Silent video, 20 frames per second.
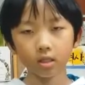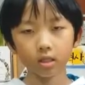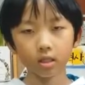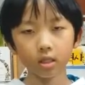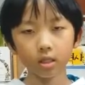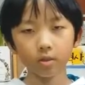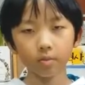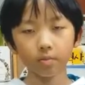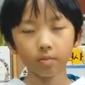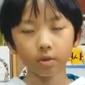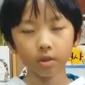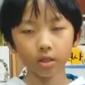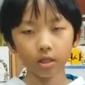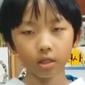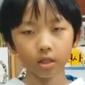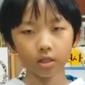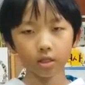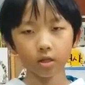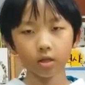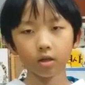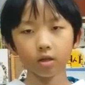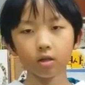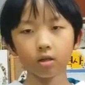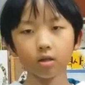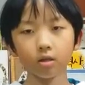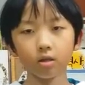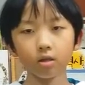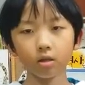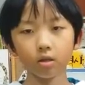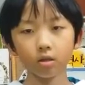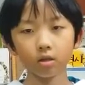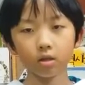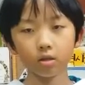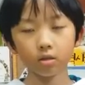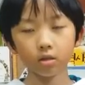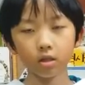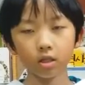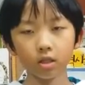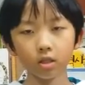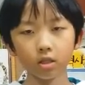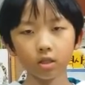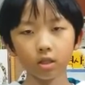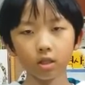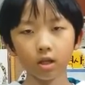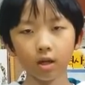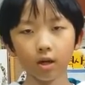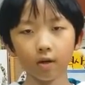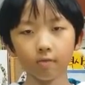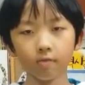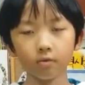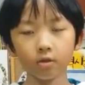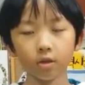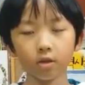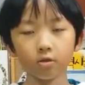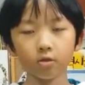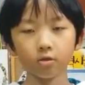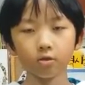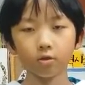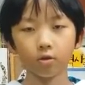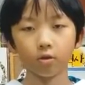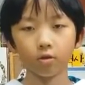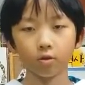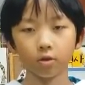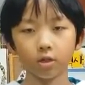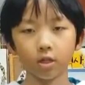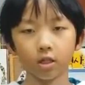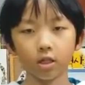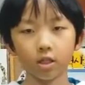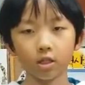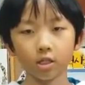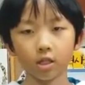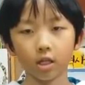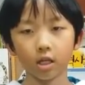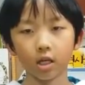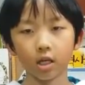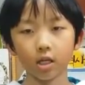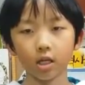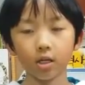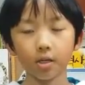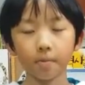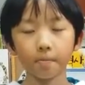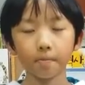sleeping until the afternoon on Saturday,